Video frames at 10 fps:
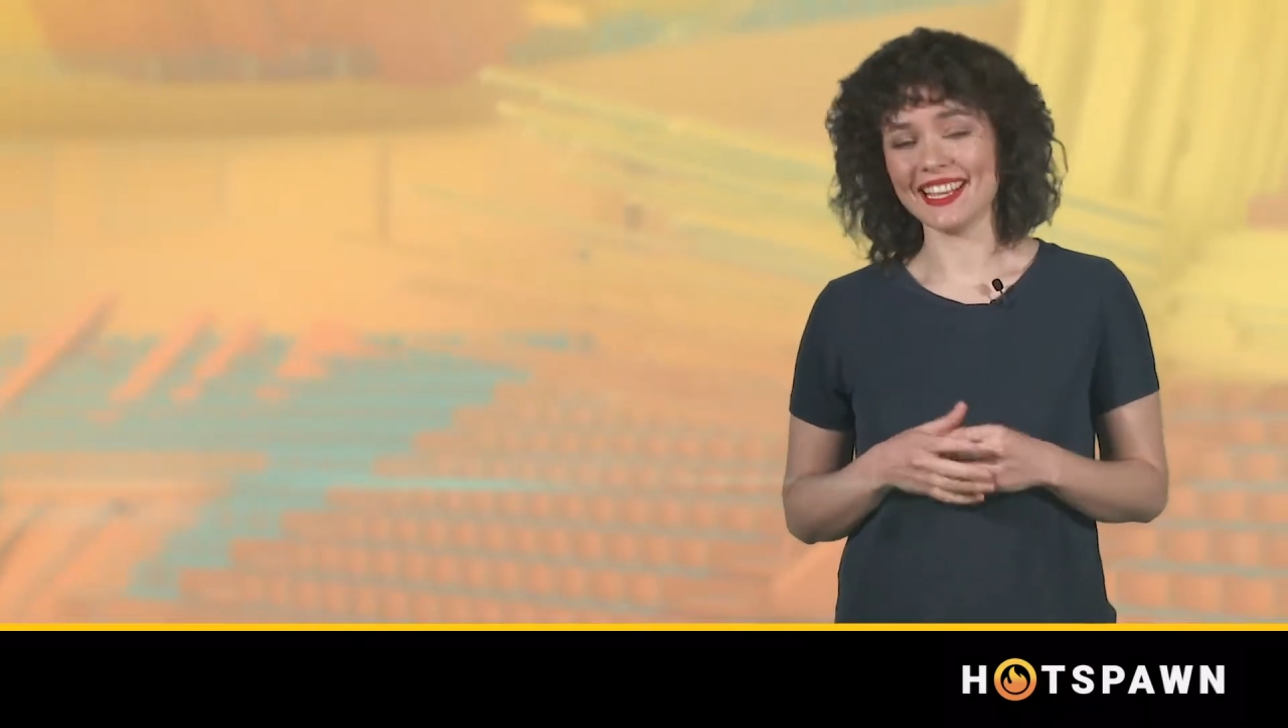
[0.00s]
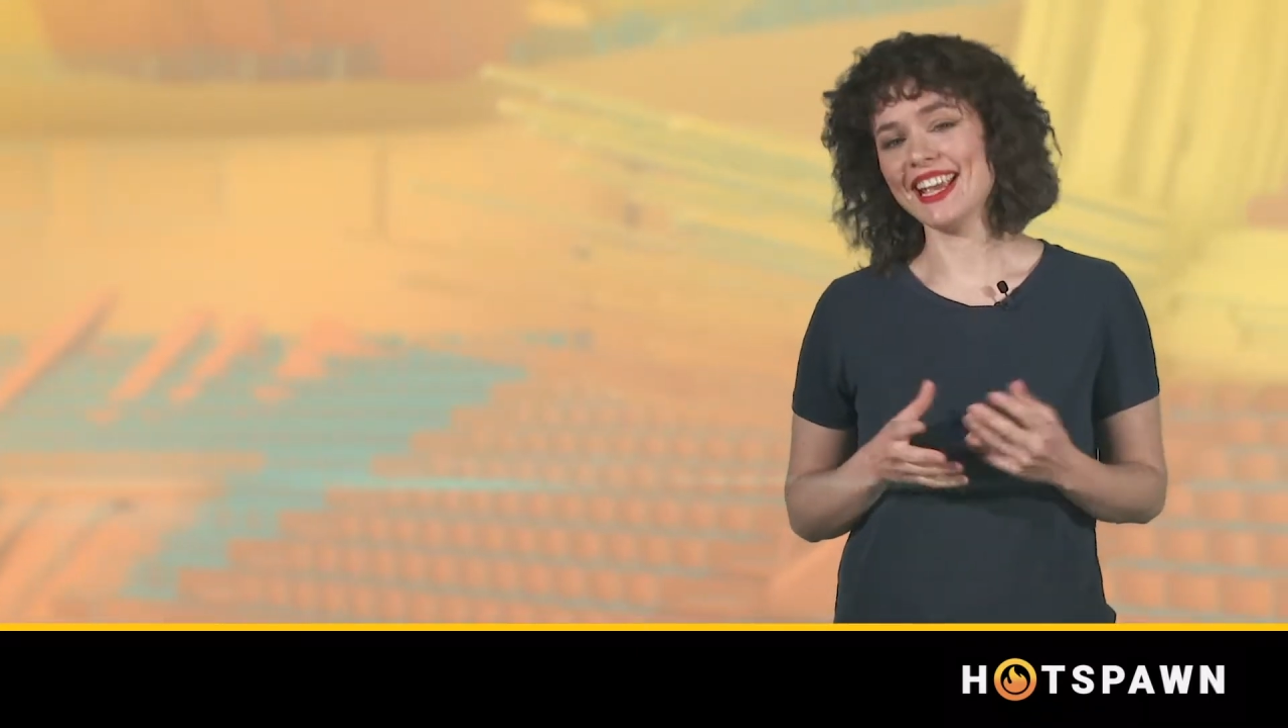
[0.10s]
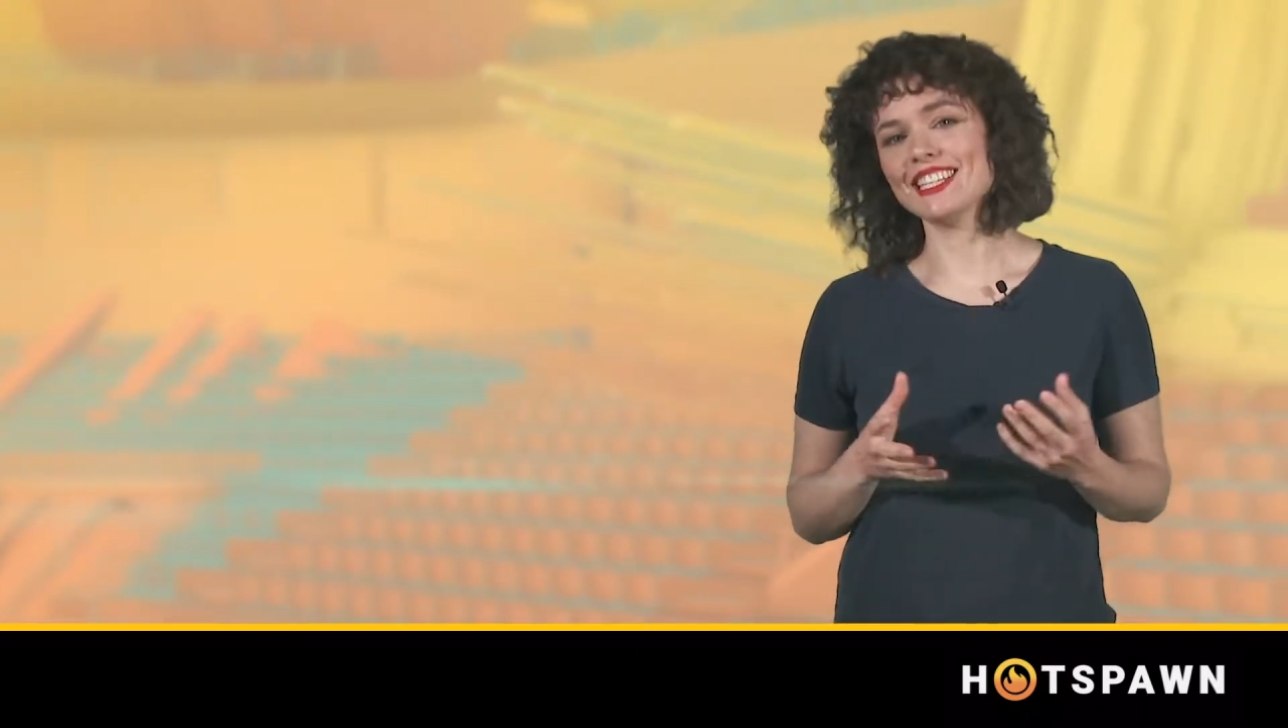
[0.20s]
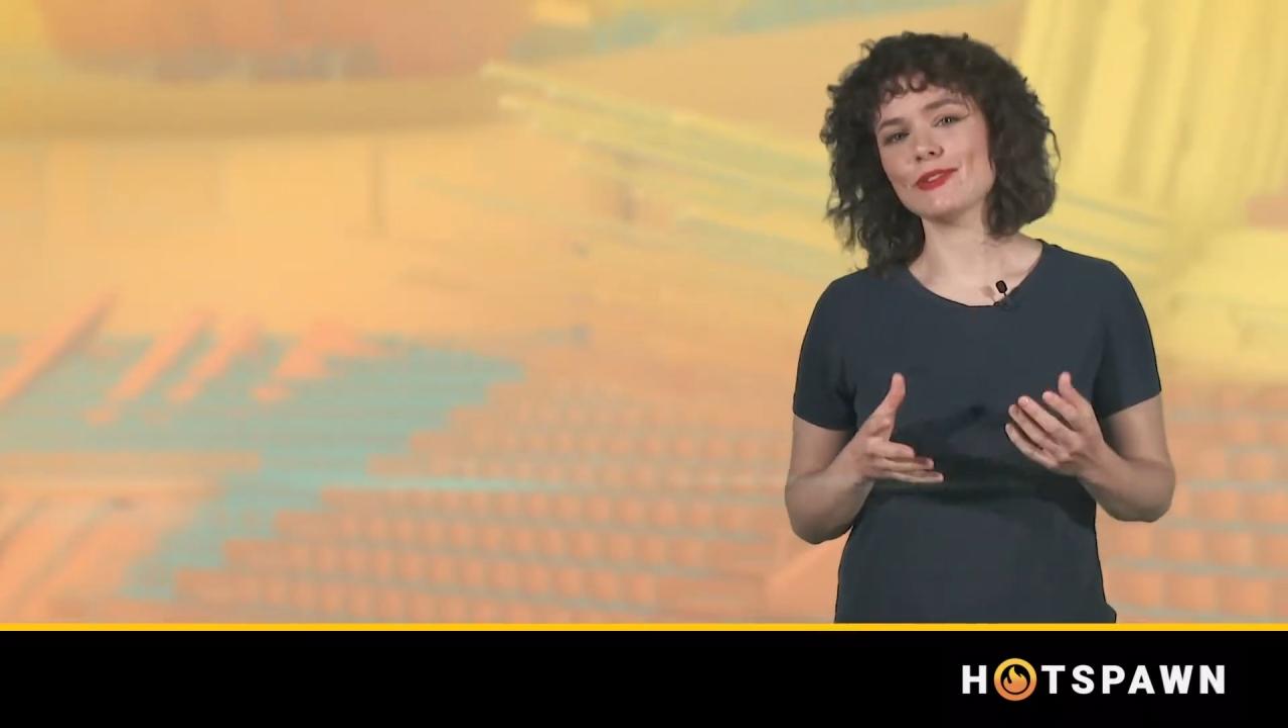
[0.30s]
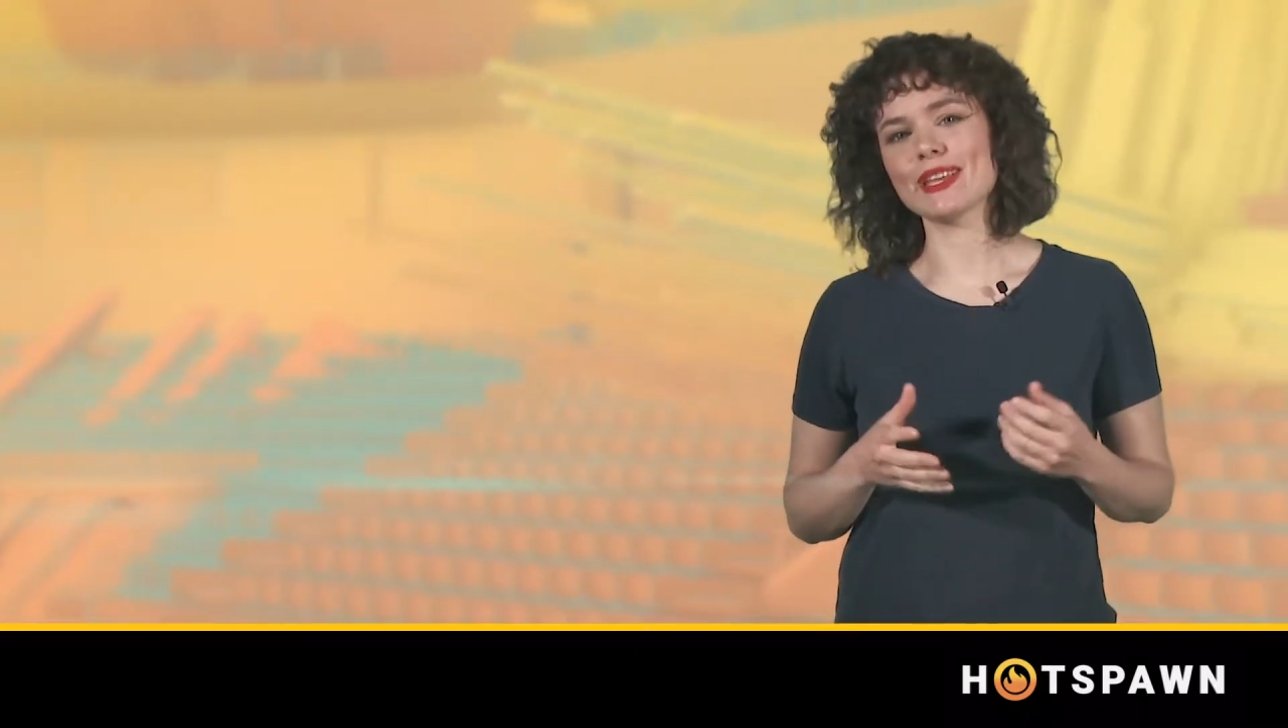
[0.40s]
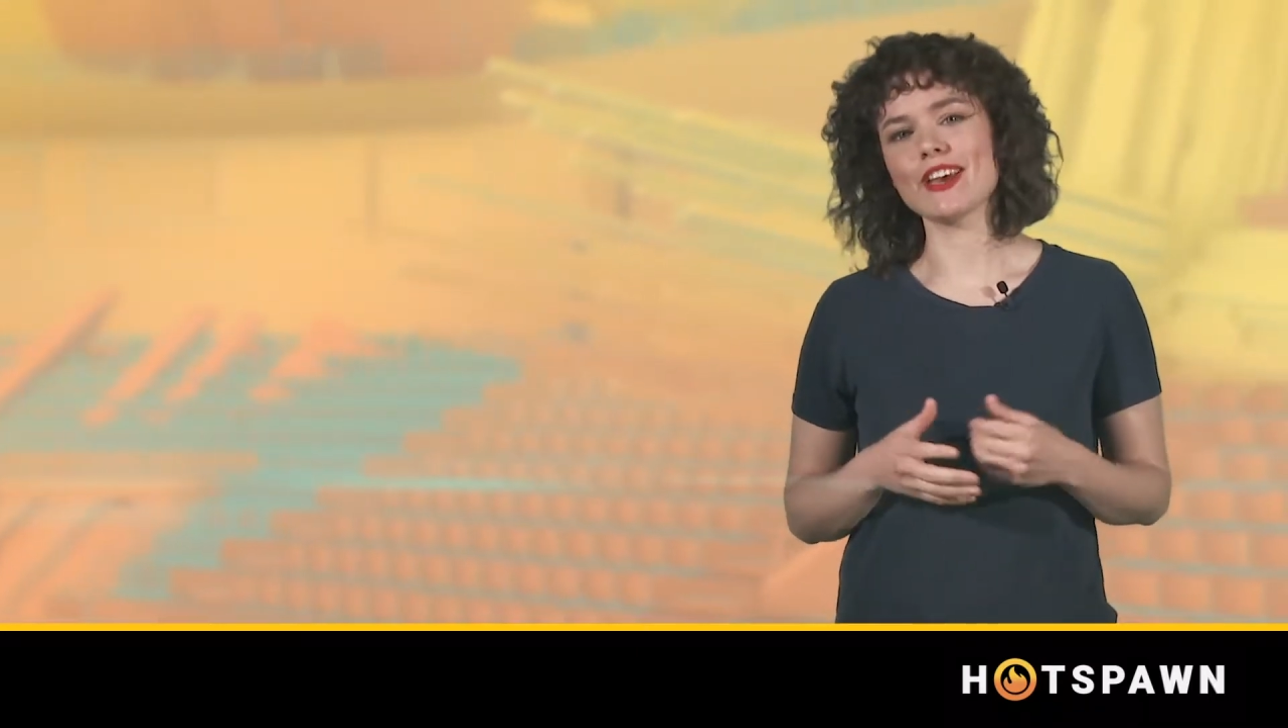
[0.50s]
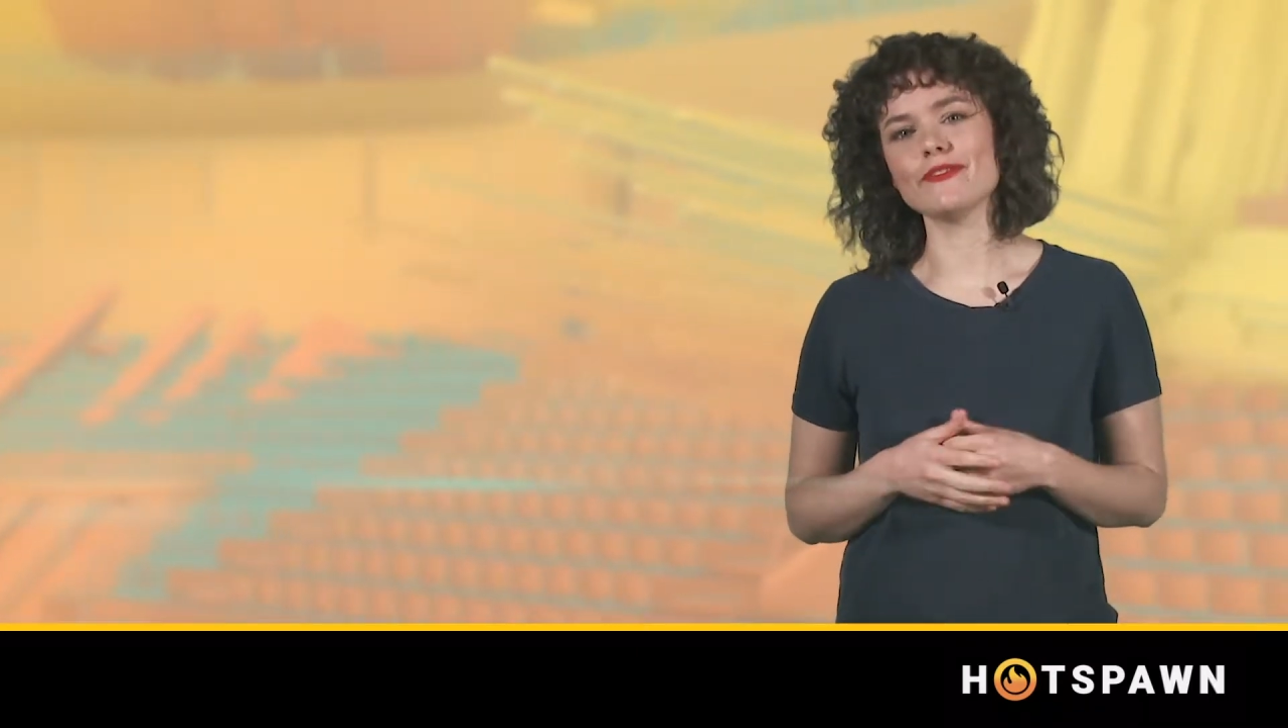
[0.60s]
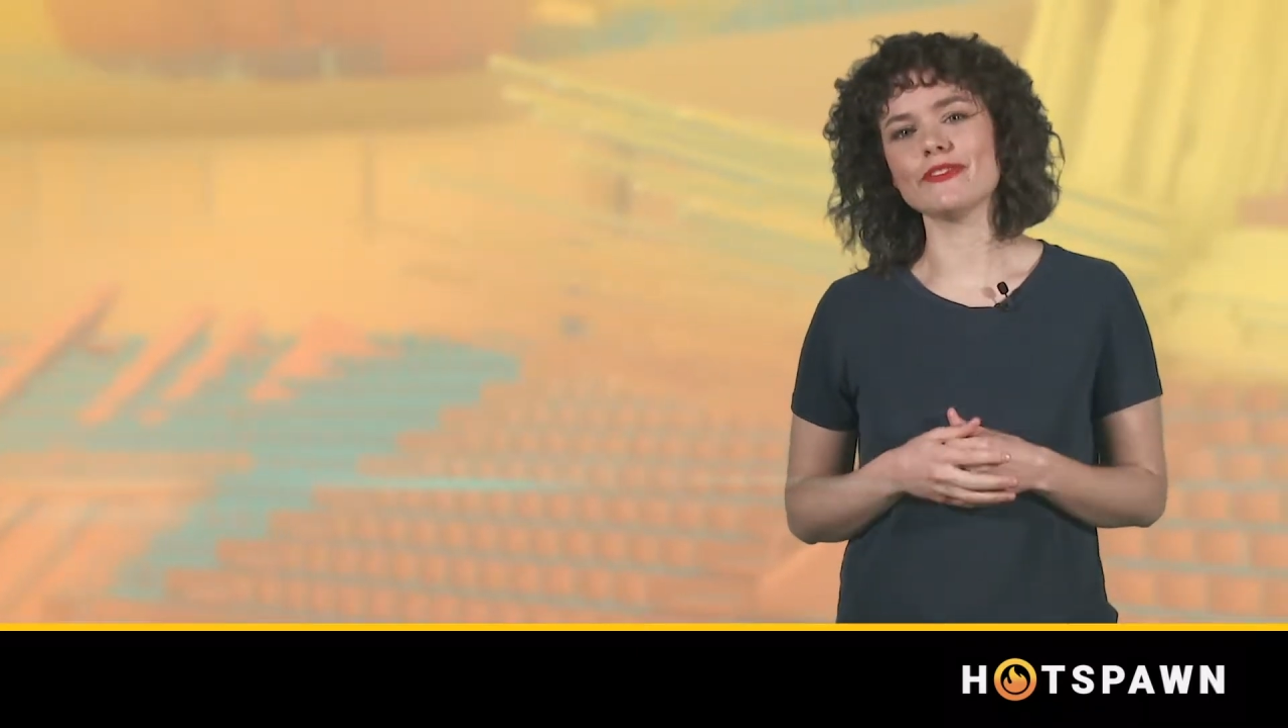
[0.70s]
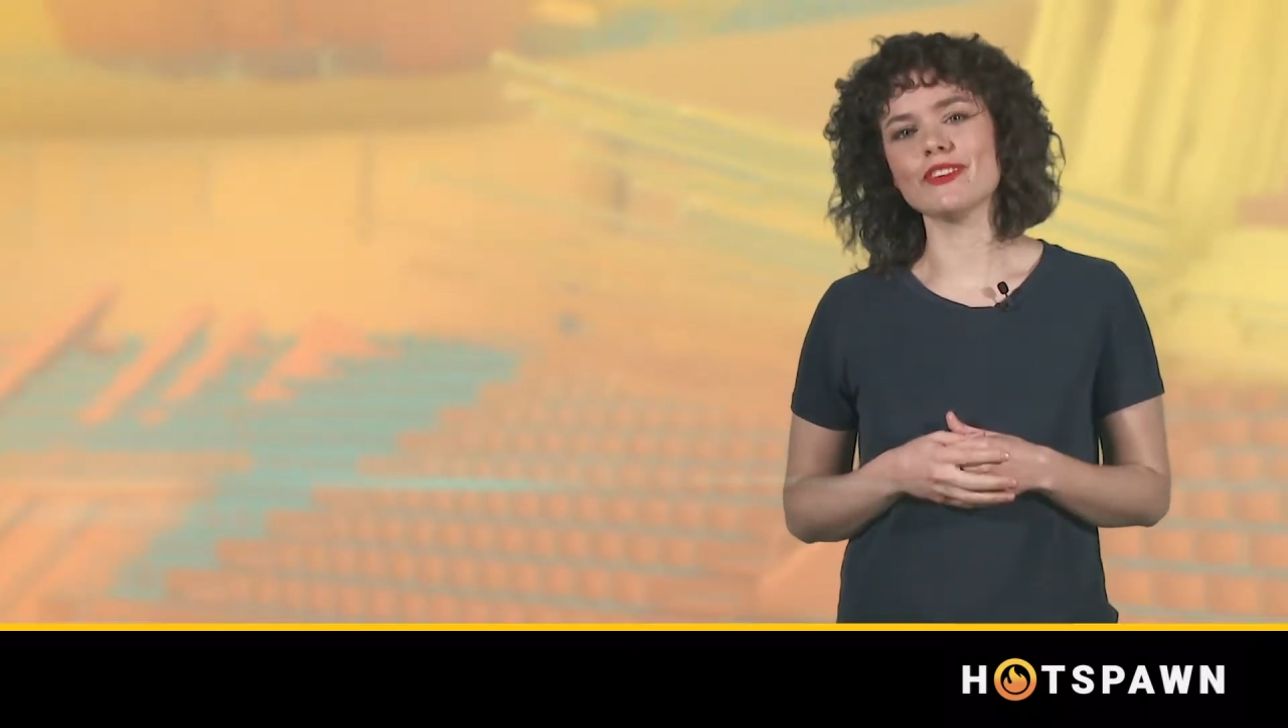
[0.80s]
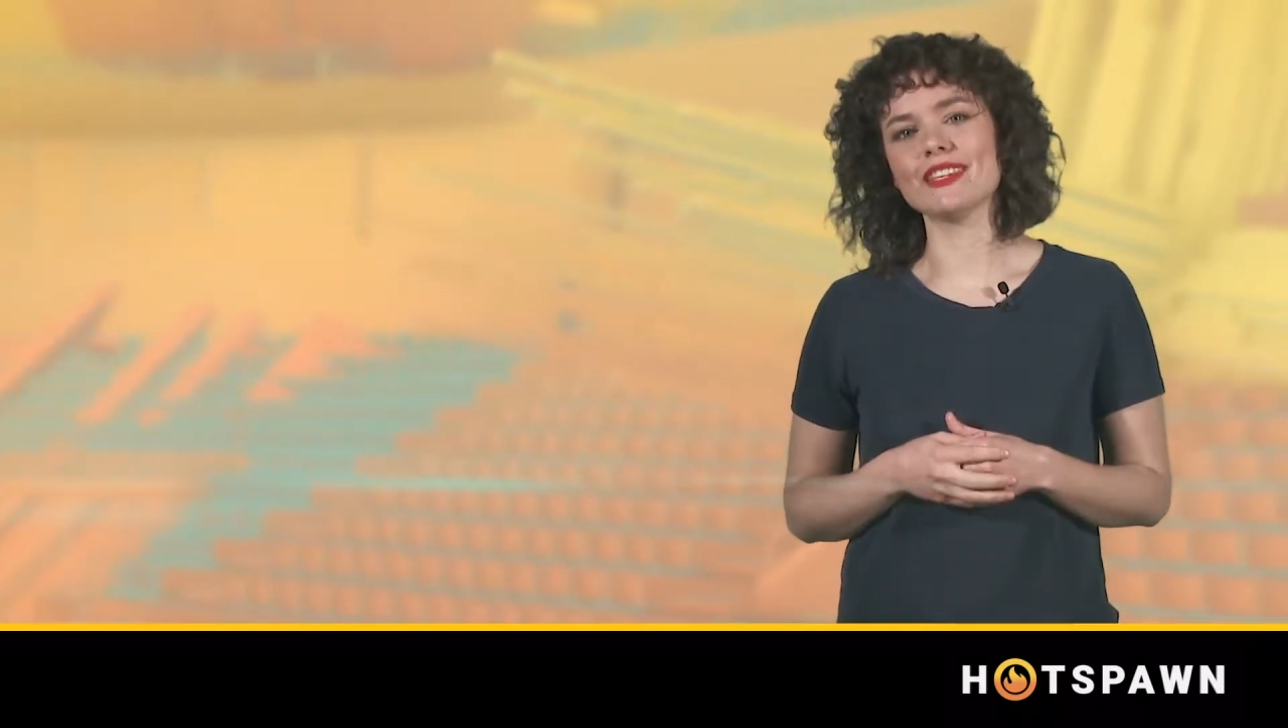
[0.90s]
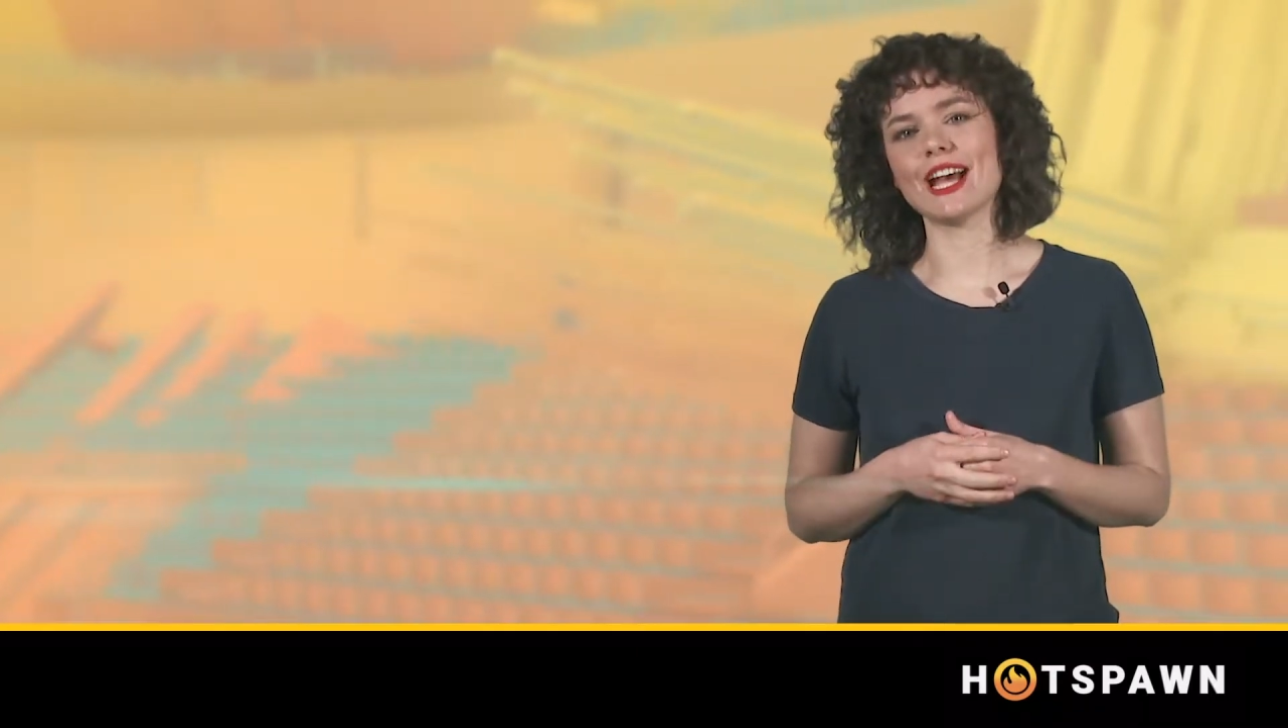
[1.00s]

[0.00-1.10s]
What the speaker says: So here's a quick overview